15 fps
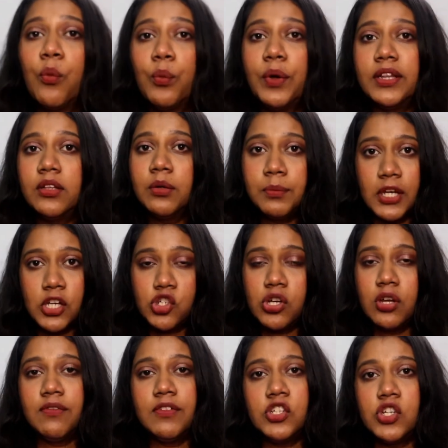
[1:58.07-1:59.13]
with the
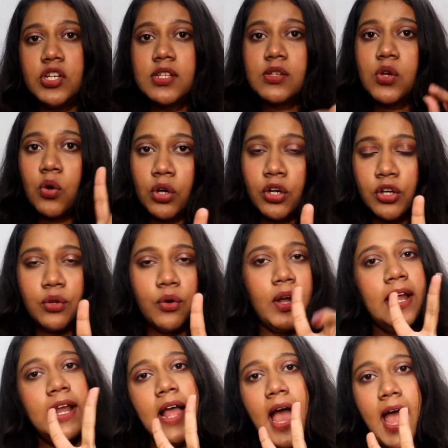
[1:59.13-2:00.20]
mixture, which is coconut
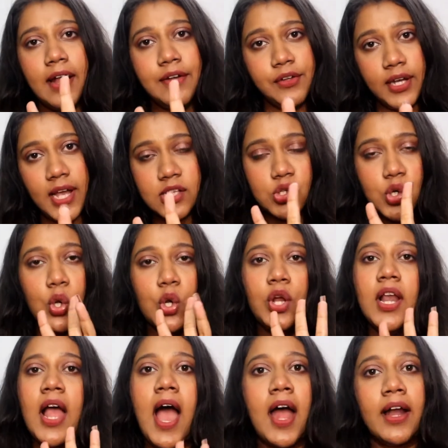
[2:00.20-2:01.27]
oil and castor
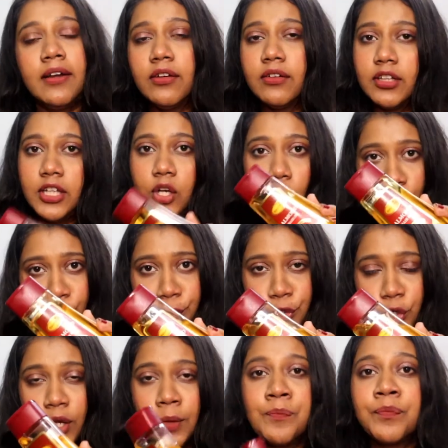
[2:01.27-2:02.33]
oil and the almond
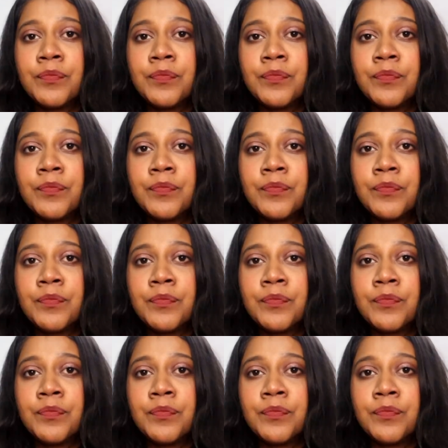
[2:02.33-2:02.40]
oil.